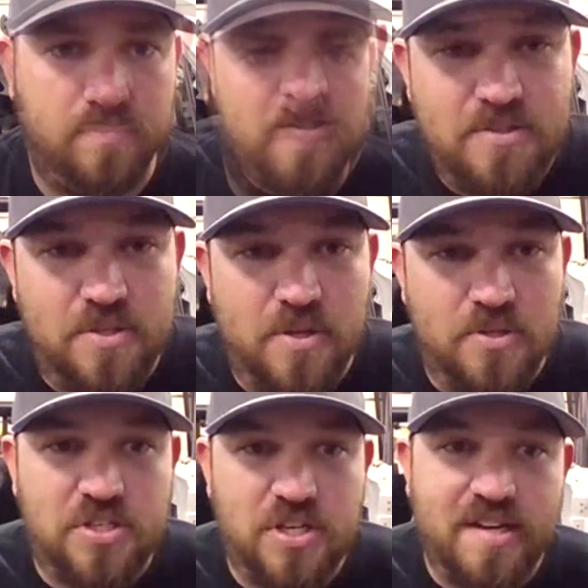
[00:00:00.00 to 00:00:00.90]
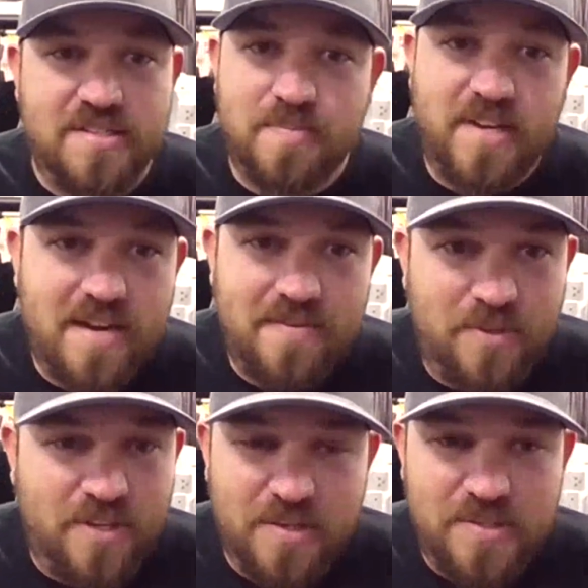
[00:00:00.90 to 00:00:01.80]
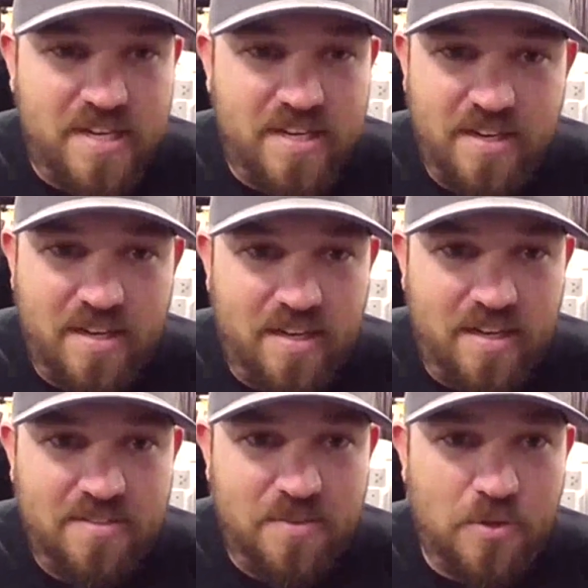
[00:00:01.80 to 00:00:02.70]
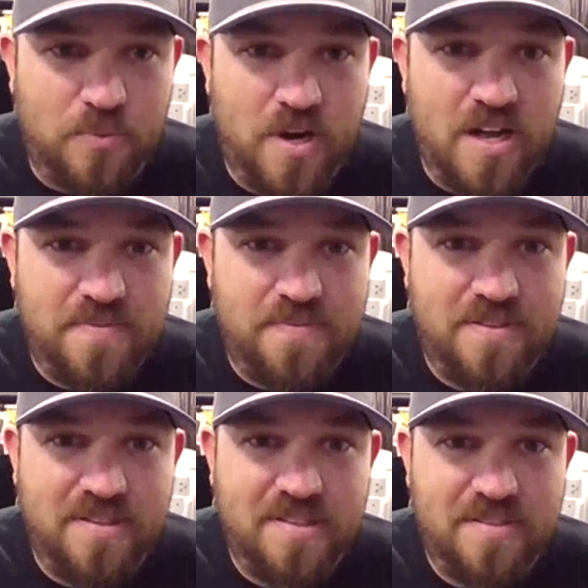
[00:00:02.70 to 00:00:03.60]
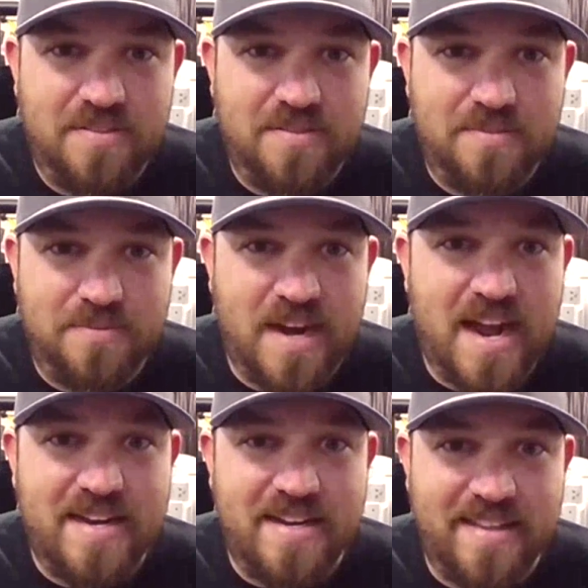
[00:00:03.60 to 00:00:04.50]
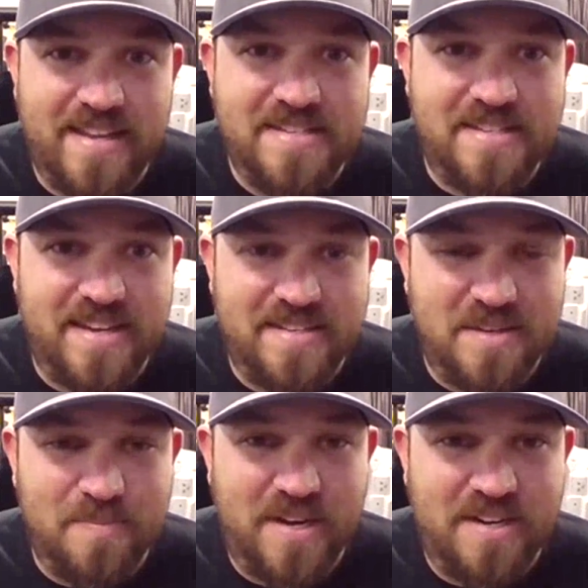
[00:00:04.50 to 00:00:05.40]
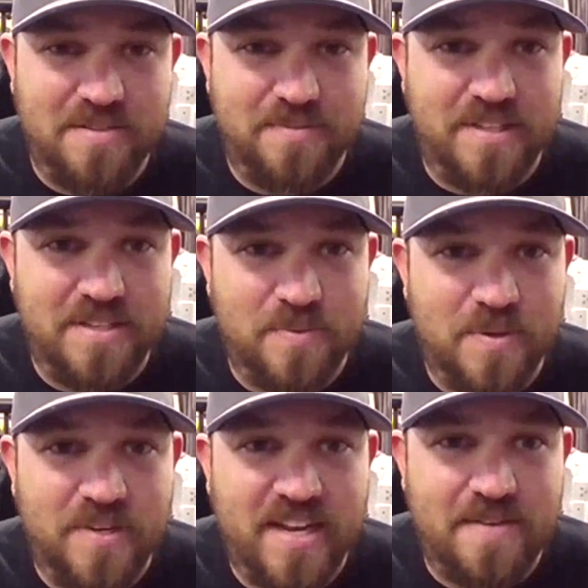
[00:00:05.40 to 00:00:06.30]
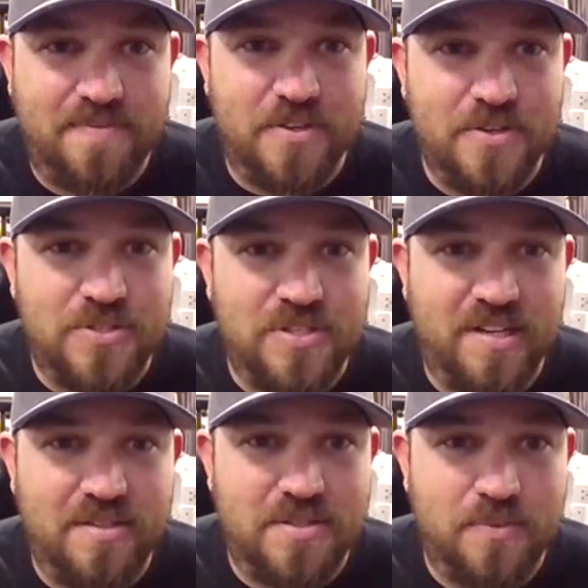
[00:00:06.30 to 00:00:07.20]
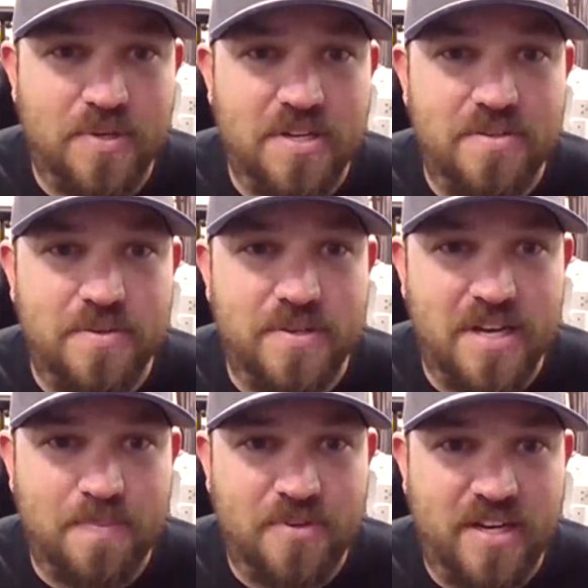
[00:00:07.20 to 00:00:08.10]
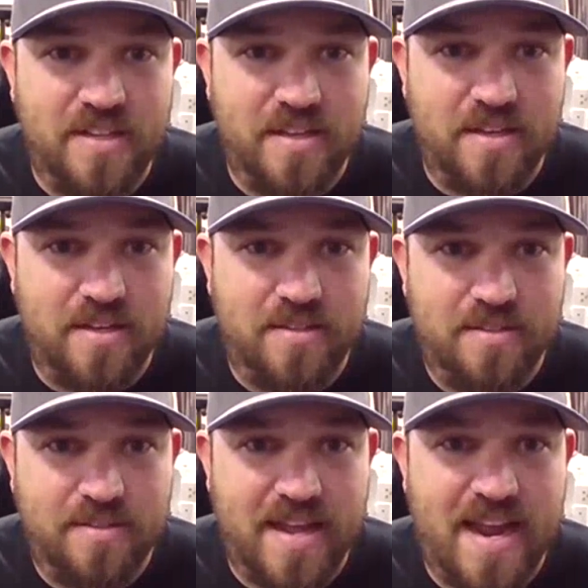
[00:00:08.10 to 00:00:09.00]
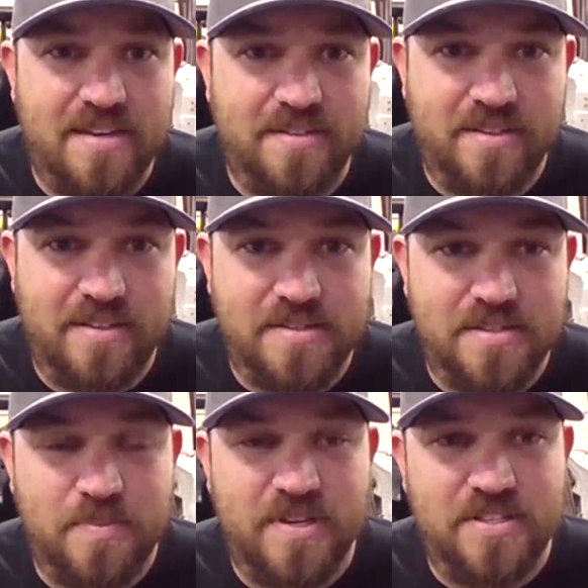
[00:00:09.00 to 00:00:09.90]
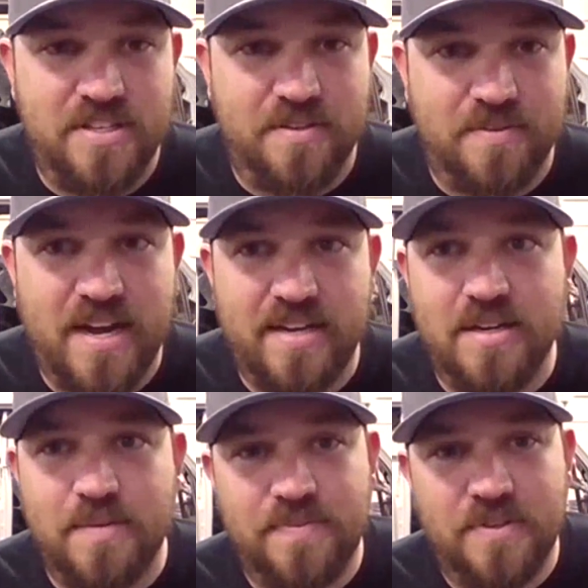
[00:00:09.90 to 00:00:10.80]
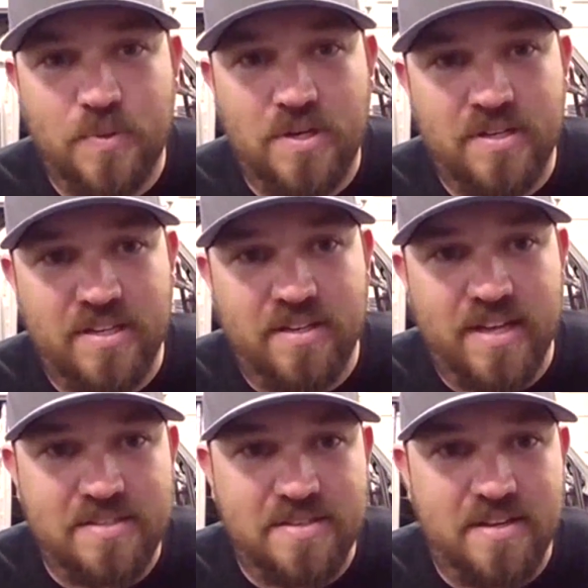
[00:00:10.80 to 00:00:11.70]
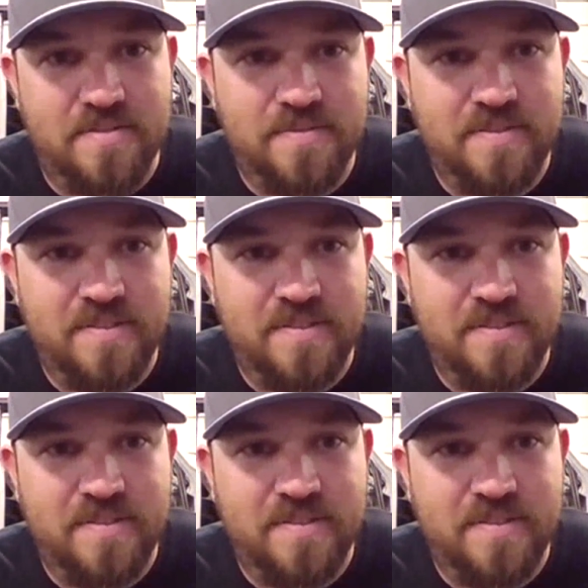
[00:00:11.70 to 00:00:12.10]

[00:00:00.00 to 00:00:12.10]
So those trucks, I mean, everyone knows they're a little rough riding these days comparatively to what we have for new trucks. So what are you doing to upgrade the handling, the suspension, the ride comfort, quality, all that stuff?